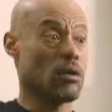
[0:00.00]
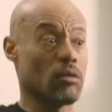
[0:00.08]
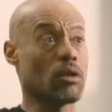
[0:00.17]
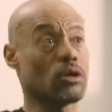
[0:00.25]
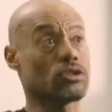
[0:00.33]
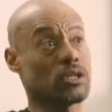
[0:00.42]

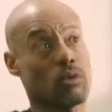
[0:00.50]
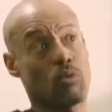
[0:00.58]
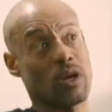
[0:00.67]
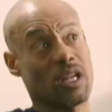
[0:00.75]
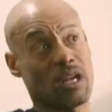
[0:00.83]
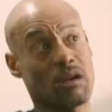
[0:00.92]
and largely
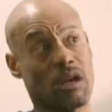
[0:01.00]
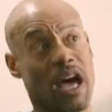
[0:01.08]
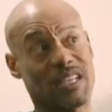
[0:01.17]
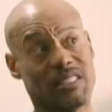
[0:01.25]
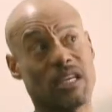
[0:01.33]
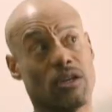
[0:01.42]
winning.
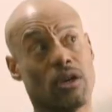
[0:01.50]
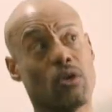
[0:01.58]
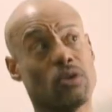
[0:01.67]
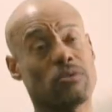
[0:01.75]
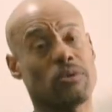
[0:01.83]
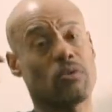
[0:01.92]
I said
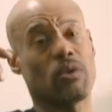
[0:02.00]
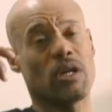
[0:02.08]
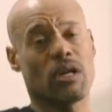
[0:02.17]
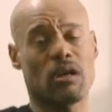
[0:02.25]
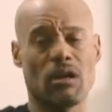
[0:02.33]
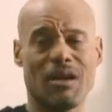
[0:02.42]
no has been
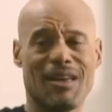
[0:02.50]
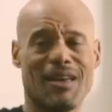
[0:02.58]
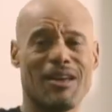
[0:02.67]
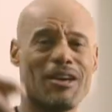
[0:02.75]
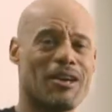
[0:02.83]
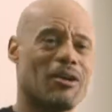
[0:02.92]
winning,
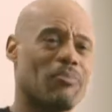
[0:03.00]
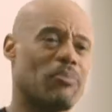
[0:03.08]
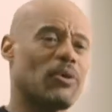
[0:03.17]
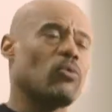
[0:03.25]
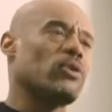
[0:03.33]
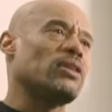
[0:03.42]

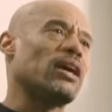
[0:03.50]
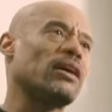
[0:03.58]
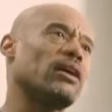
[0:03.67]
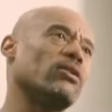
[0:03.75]
but with that